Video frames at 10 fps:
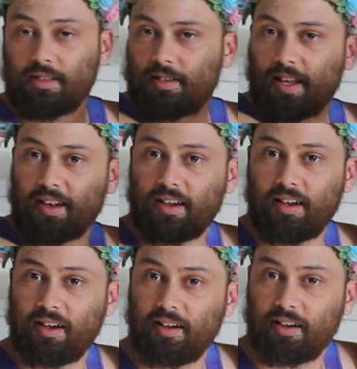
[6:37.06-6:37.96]

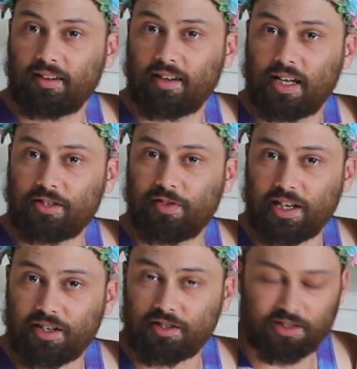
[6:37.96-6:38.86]
Ta-da! It's
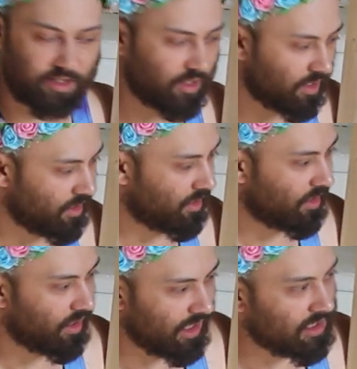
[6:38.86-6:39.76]
finished.
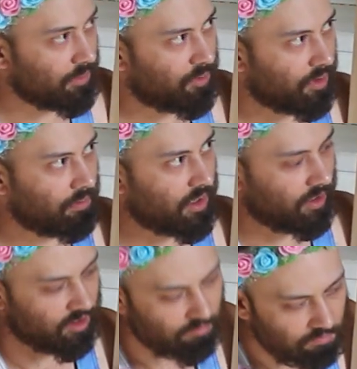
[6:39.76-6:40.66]
Except for
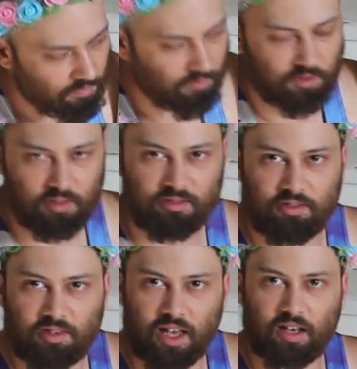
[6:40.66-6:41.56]
like
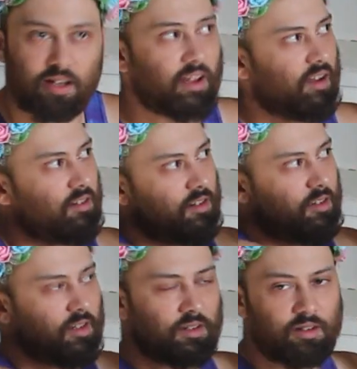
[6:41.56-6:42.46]
sanding down all
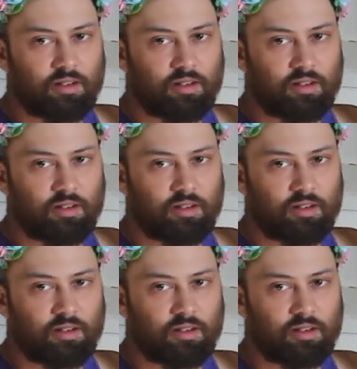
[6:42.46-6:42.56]
the